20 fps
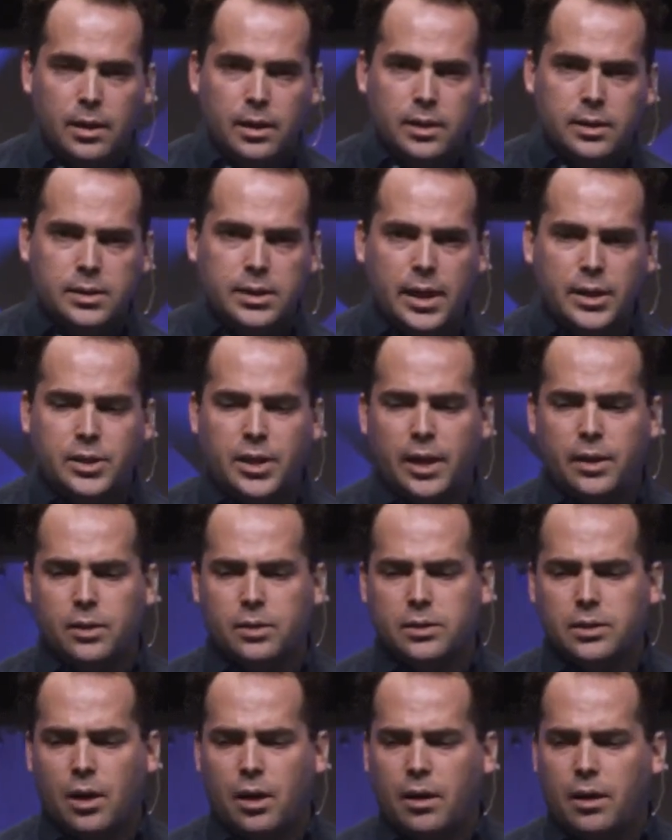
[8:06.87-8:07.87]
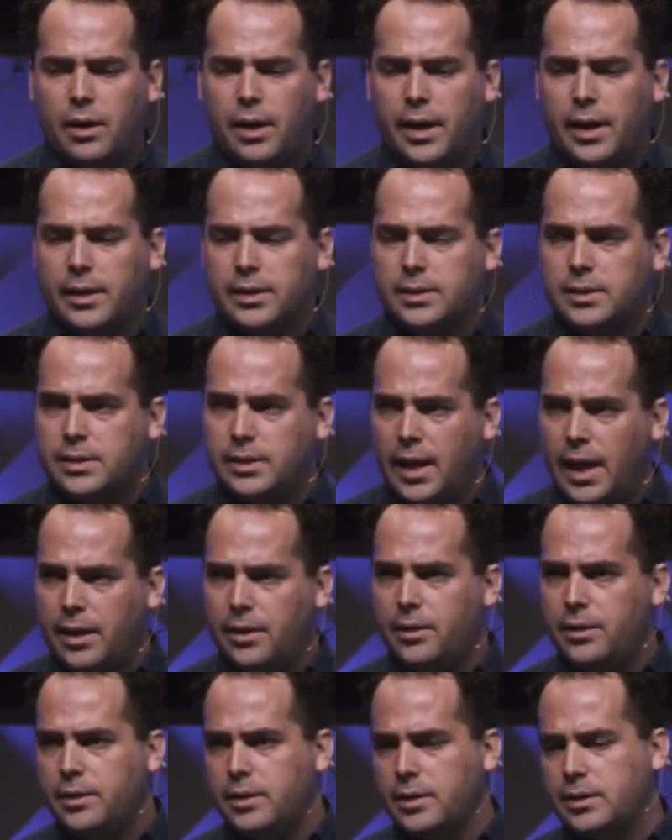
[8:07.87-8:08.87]
State channels are a
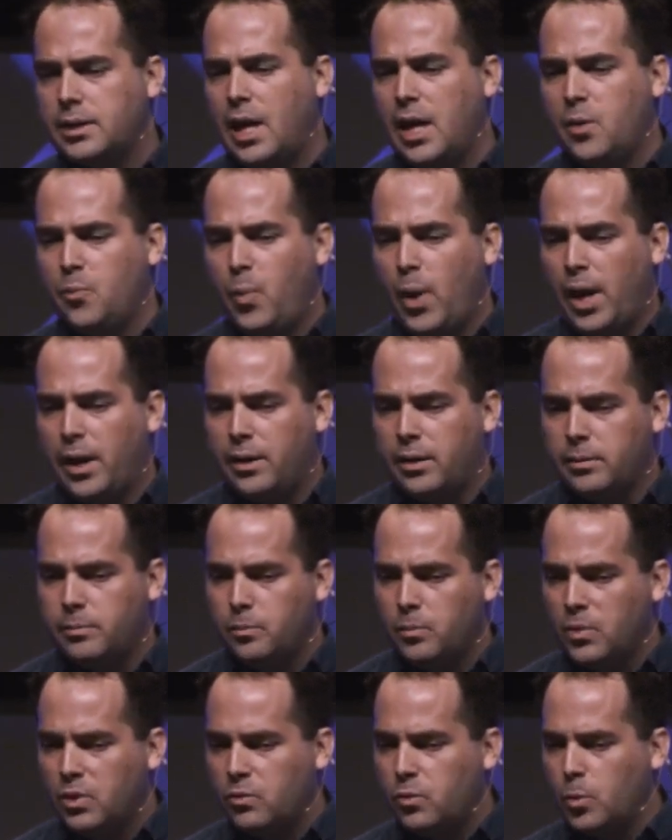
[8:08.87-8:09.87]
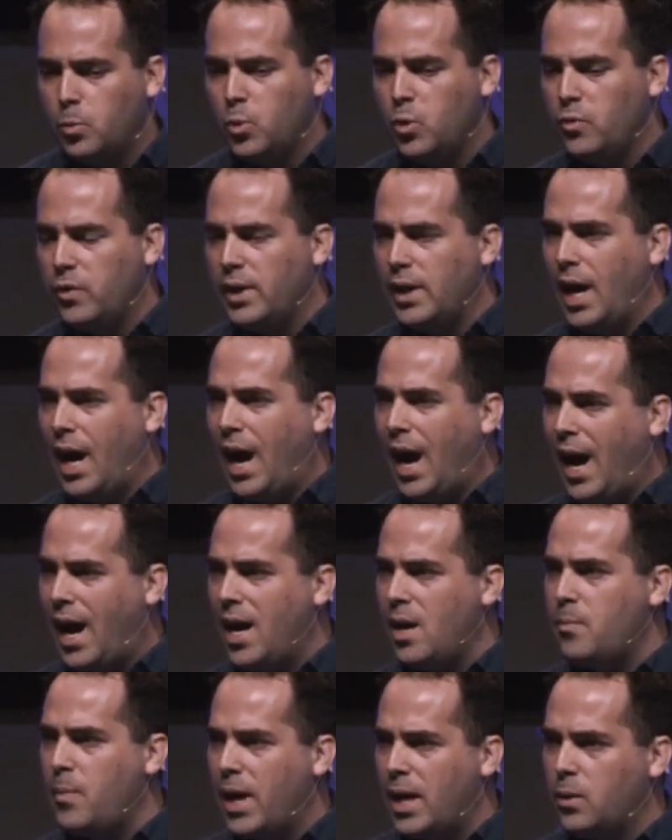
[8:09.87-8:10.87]
standard design pattern for moving
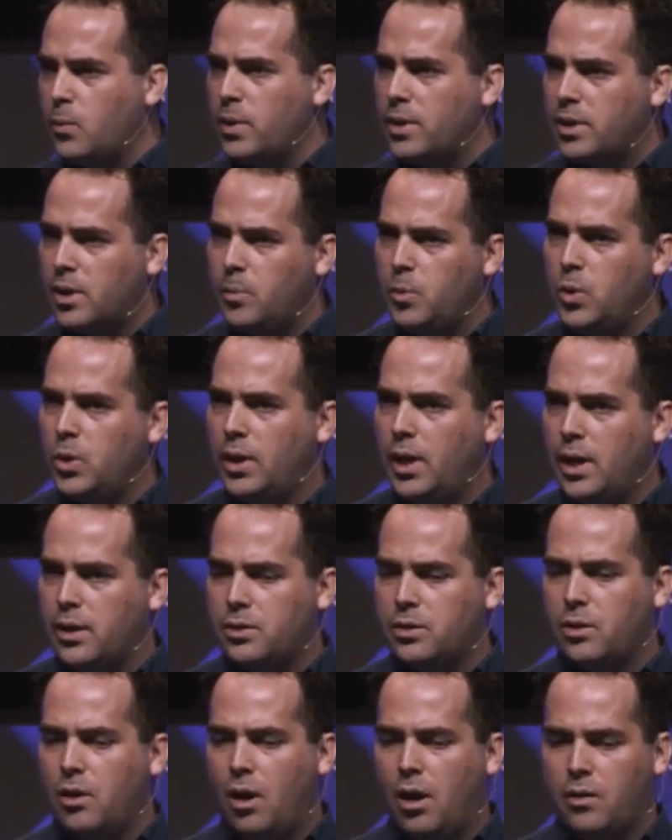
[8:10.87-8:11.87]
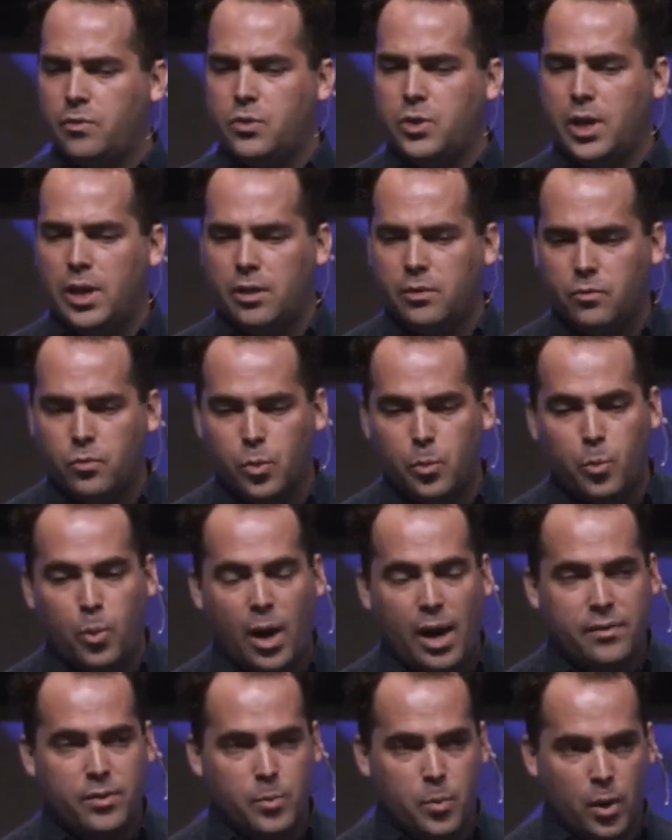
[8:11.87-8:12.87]
high bandwidth communication off chain for
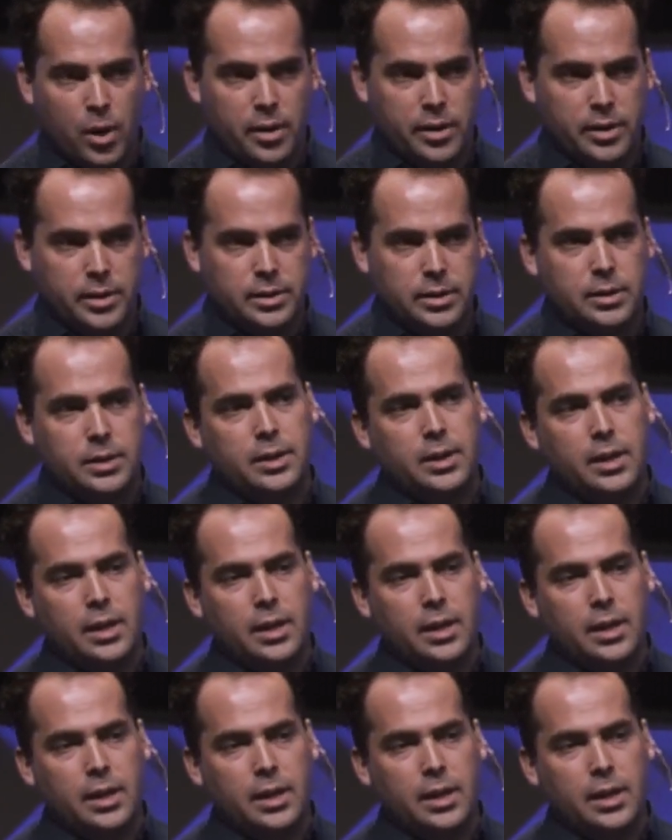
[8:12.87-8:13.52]
private parties